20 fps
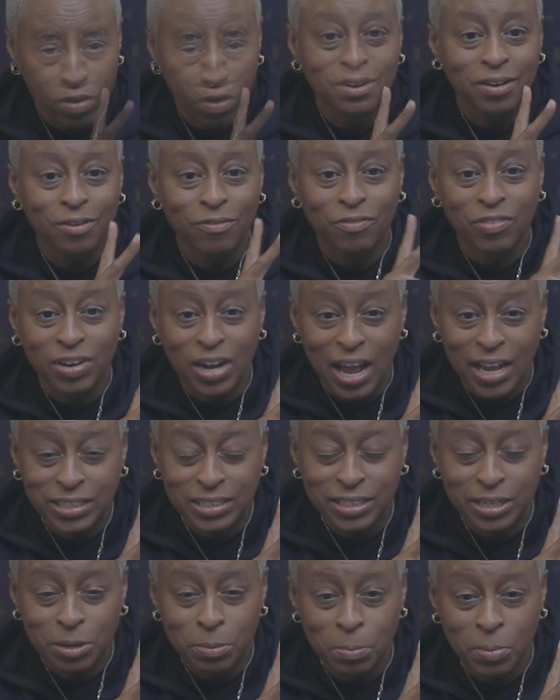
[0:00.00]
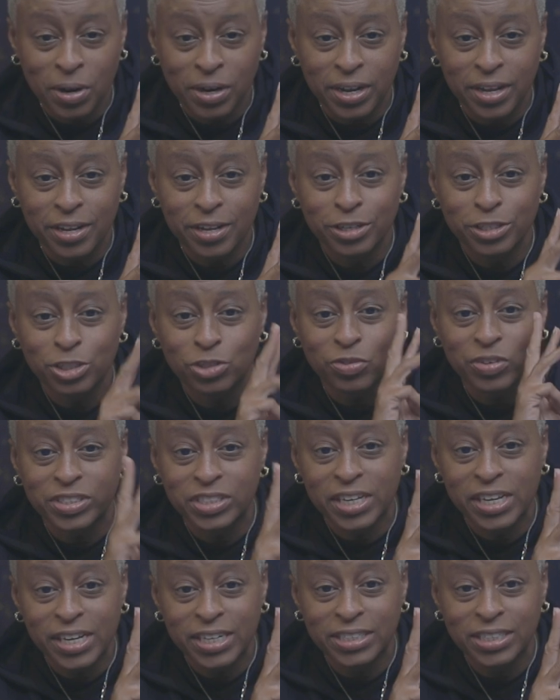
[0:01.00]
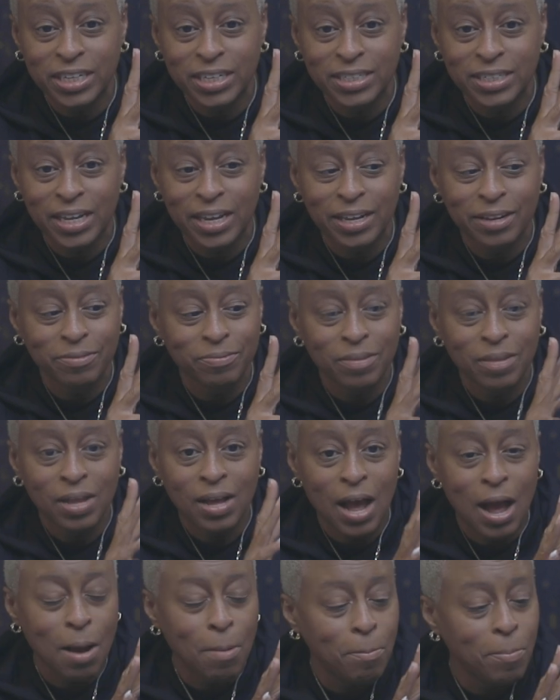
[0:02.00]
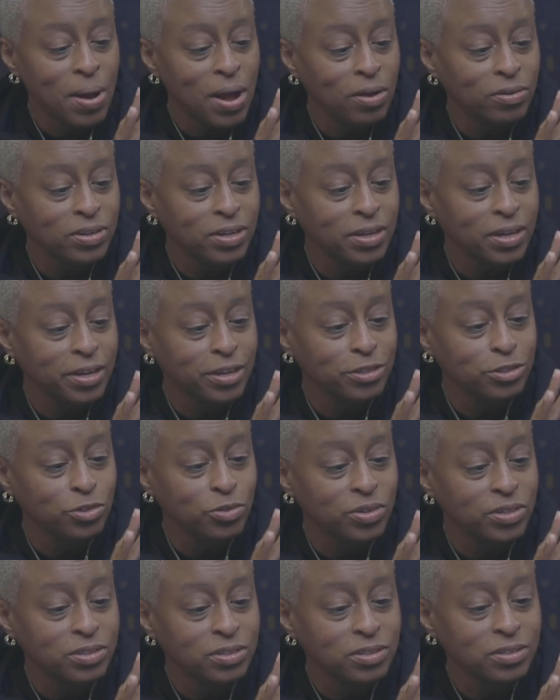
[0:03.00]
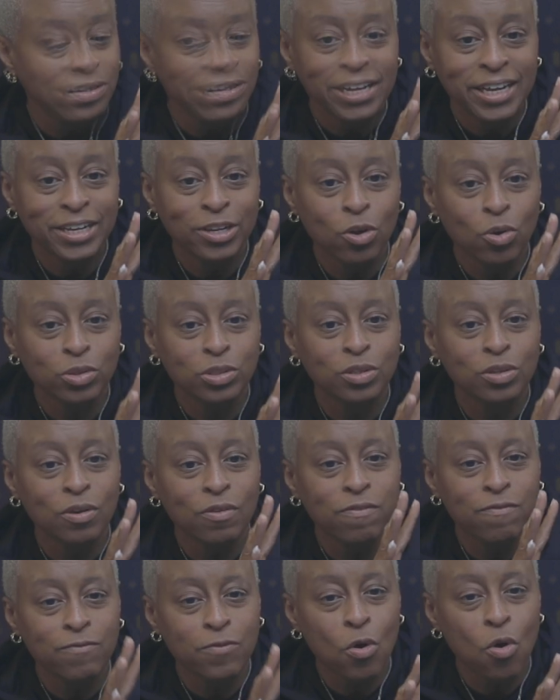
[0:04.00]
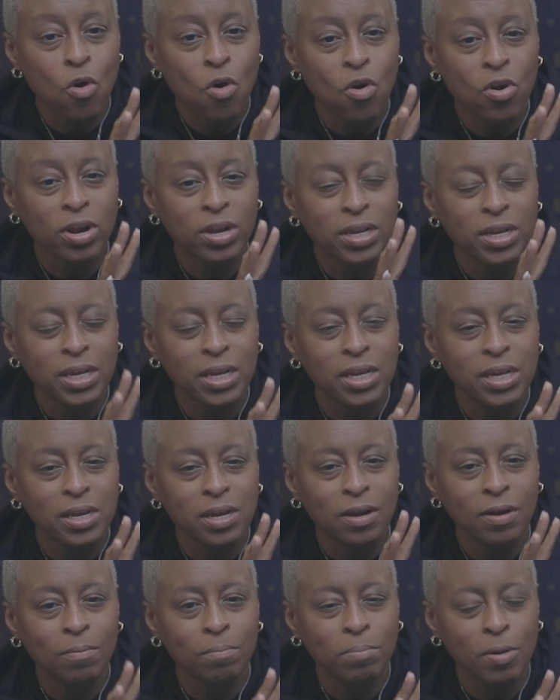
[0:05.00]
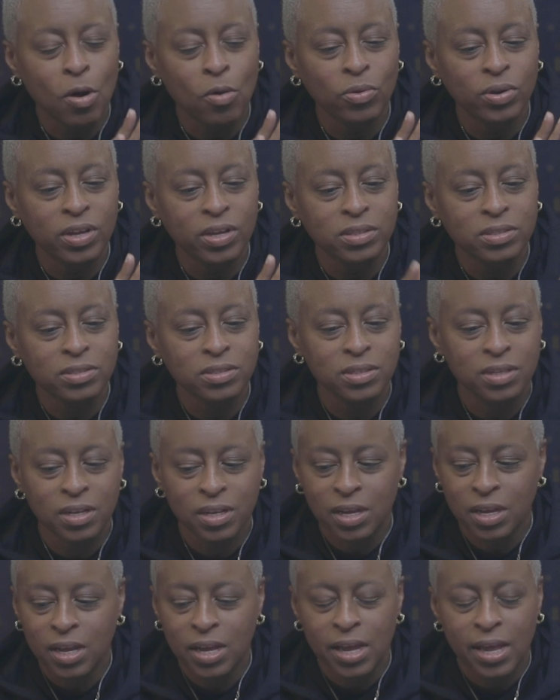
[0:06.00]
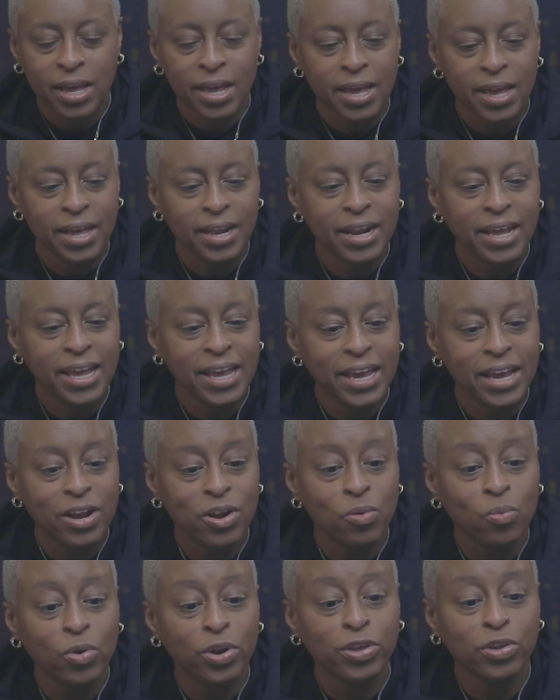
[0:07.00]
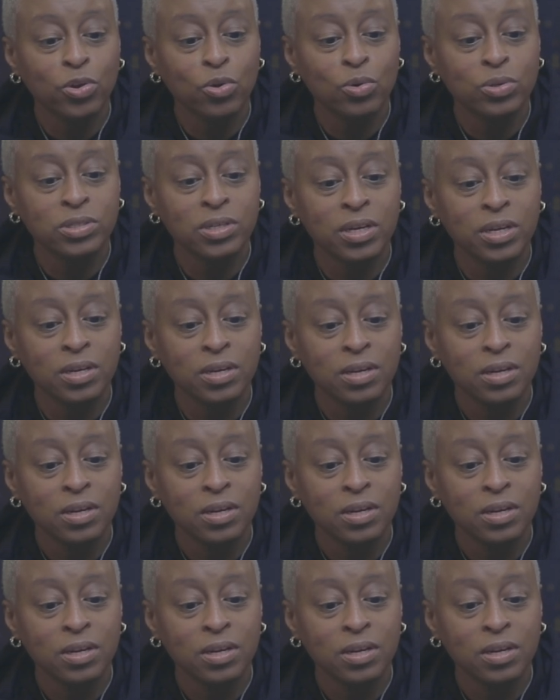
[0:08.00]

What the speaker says: velocity of money, strategic debt, compounding interest, and those are the 4 key components. And here we're using